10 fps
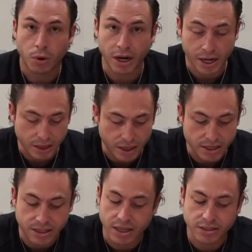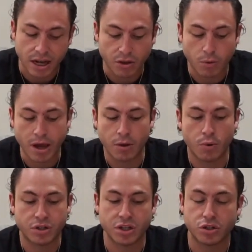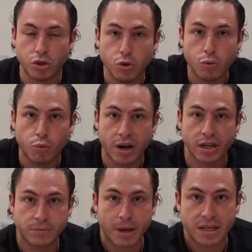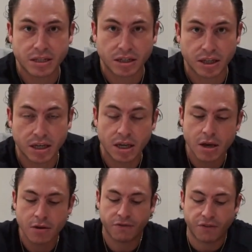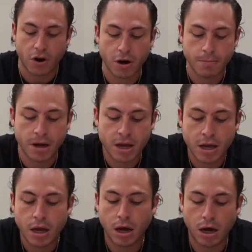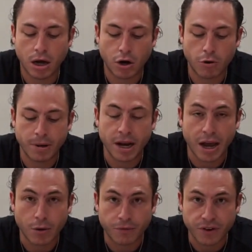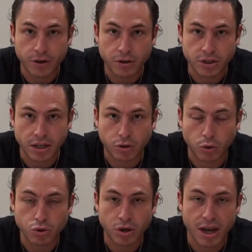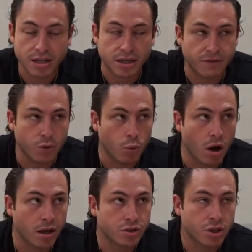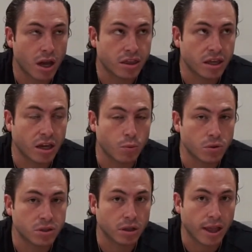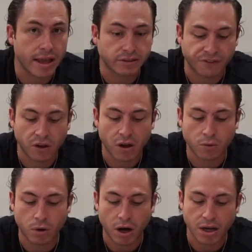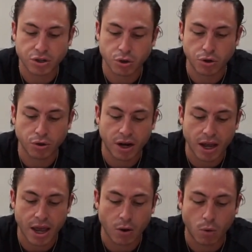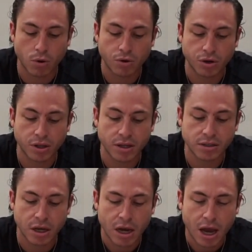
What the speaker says: We're gonna get these things out of the way, which is 2 rings basically from Urban Outfitters. I told you guys, if you watched, I think it was the last vlog where I showed you that I had ordered these.